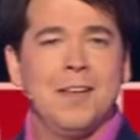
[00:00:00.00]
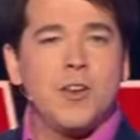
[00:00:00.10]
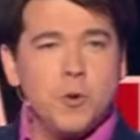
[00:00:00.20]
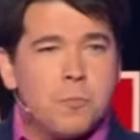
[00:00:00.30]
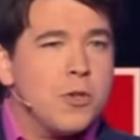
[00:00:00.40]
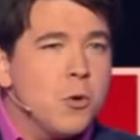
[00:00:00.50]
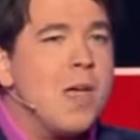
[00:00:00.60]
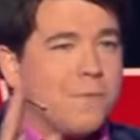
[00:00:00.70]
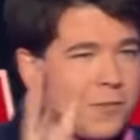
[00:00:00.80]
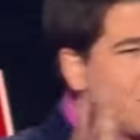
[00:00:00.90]
And you
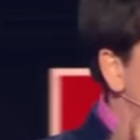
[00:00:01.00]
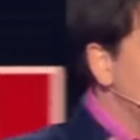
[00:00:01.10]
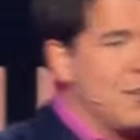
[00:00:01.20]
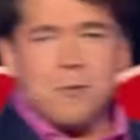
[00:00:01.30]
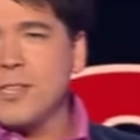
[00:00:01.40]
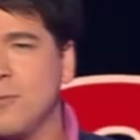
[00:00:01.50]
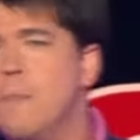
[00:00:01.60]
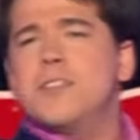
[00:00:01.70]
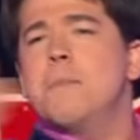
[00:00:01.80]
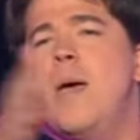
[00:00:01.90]
wait for the straight. You don't mess around
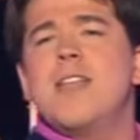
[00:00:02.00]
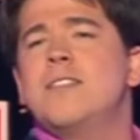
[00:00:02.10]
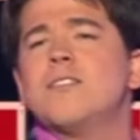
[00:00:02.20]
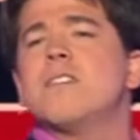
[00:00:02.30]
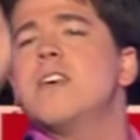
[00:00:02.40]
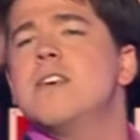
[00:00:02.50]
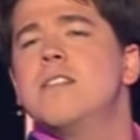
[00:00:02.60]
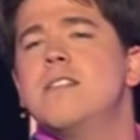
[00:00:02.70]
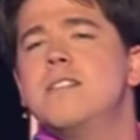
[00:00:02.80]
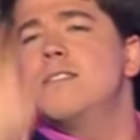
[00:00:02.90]
with the bends or the
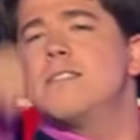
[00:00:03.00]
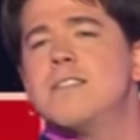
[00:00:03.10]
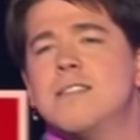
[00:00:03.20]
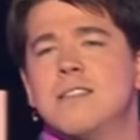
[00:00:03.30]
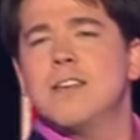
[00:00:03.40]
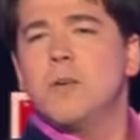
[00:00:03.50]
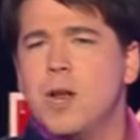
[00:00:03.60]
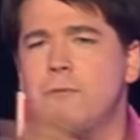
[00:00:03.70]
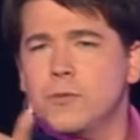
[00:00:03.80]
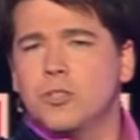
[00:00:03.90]
hills.
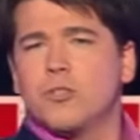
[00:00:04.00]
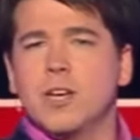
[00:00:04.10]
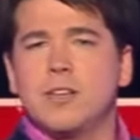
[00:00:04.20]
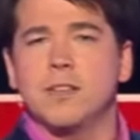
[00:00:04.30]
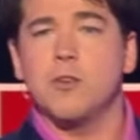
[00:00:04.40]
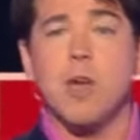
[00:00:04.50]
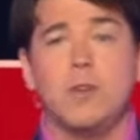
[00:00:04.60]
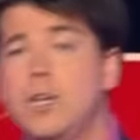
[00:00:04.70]
Wait for the straight, and then you have a